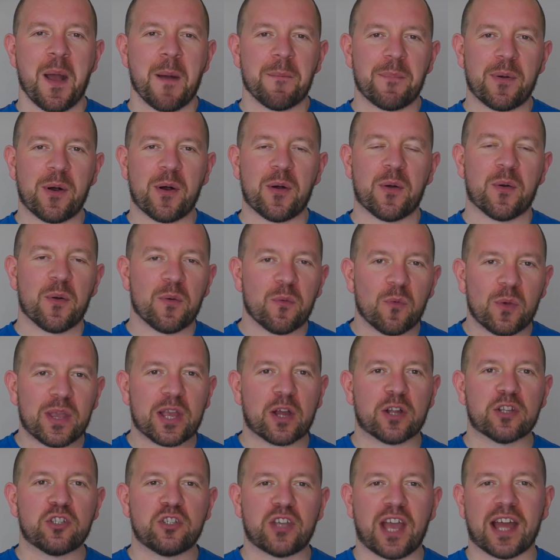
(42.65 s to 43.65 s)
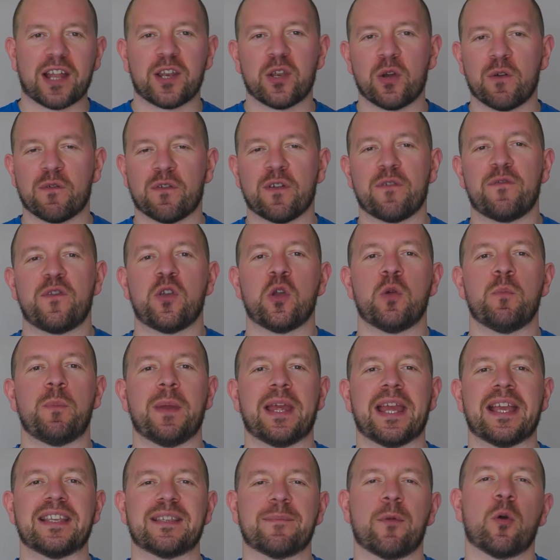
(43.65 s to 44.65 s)
but we got chatting over a few
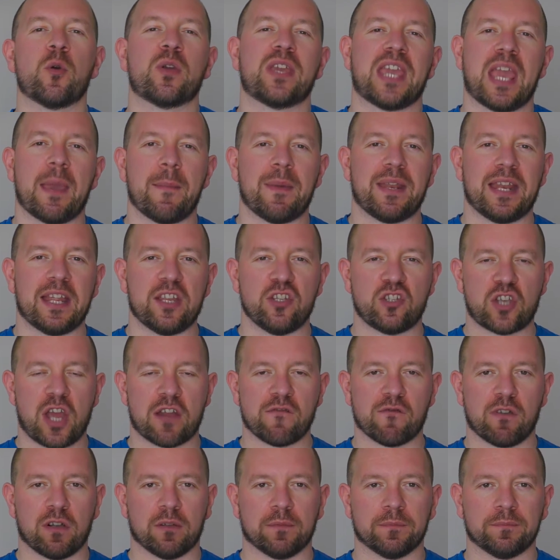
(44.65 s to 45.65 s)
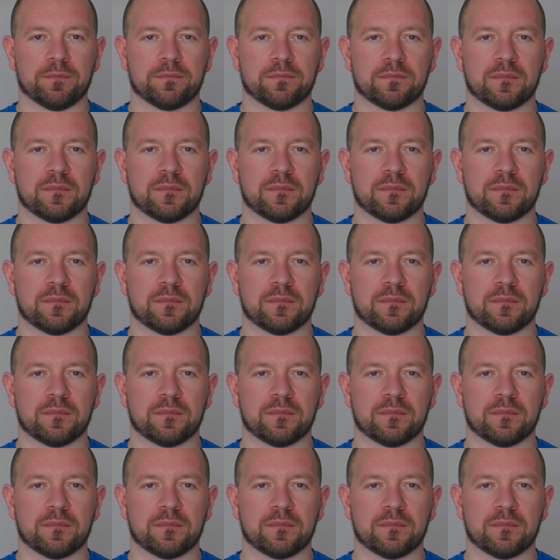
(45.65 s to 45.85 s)
beers about gaming in general.